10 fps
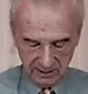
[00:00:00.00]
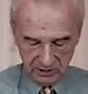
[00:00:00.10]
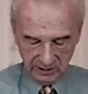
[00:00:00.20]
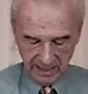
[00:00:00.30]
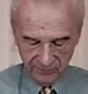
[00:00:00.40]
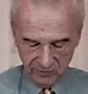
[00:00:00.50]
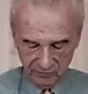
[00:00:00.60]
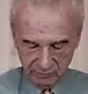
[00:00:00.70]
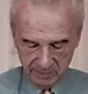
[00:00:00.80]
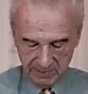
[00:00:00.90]
The life of
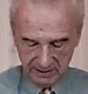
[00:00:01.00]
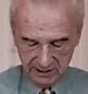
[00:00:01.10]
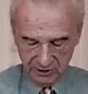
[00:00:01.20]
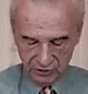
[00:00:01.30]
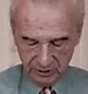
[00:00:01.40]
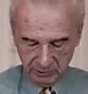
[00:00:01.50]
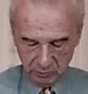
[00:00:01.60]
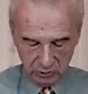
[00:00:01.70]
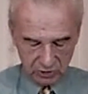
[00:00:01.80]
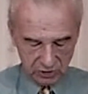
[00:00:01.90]
women in Egypt
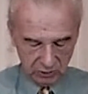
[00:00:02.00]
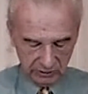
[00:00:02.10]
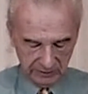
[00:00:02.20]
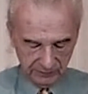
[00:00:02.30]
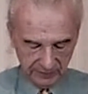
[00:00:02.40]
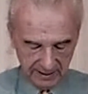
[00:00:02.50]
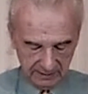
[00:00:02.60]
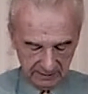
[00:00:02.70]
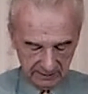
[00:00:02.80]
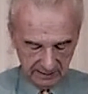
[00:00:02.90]
was so
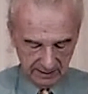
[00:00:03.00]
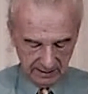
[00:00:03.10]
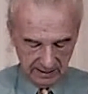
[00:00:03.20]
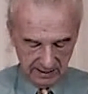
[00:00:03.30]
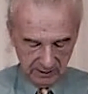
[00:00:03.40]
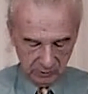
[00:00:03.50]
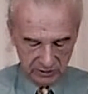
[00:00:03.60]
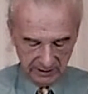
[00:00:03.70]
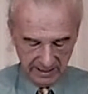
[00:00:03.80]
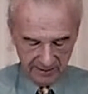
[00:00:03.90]
different to
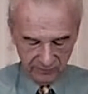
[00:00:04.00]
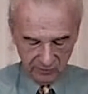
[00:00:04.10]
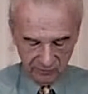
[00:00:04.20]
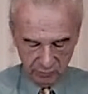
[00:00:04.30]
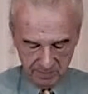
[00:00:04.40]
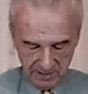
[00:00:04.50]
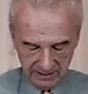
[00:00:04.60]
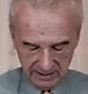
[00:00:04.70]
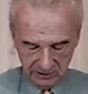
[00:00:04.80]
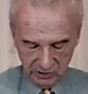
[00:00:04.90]
the life of women
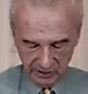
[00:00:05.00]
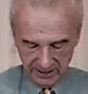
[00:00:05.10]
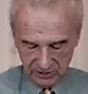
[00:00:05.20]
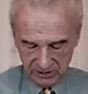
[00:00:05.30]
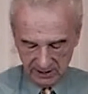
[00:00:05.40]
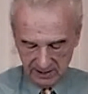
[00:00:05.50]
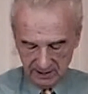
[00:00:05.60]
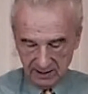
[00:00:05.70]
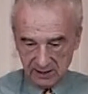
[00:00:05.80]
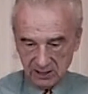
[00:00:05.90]
in Greece
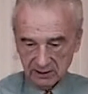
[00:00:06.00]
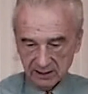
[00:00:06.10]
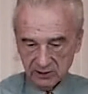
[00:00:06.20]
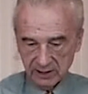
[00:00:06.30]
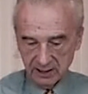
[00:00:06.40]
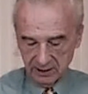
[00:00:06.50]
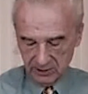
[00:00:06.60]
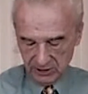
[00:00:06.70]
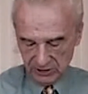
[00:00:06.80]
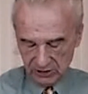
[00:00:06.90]
that a Greek
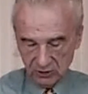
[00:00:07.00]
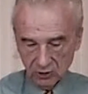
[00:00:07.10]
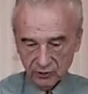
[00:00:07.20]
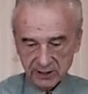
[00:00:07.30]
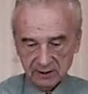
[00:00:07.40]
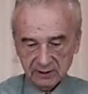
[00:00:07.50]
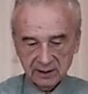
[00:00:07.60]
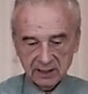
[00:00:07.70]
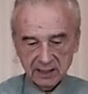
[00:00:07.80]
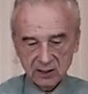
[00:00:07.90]
historian,
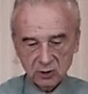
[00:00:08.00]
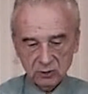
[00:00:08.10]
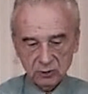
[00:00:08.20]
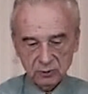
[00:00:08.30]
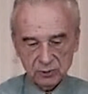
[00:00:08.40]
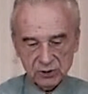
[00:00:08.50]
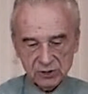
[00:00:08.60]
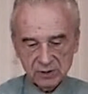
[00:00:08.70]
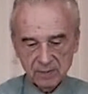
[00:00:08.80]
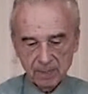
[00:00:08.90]

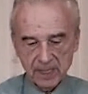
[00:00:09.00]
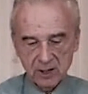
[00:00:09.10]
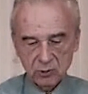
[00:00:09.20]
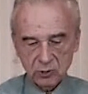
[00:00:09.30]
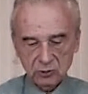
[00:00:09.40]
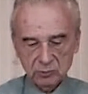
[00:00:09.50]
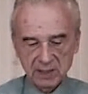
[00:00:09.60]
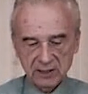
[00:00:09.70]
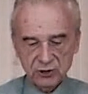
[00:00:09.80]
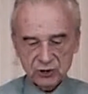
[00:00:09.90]
Herodotus, wrote
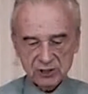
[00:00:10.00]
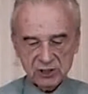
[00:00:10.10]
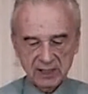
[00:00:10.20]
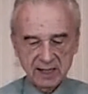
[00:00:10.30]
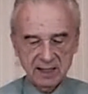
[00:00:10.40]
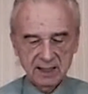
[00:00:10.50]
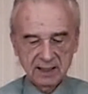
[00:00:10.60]
maliciously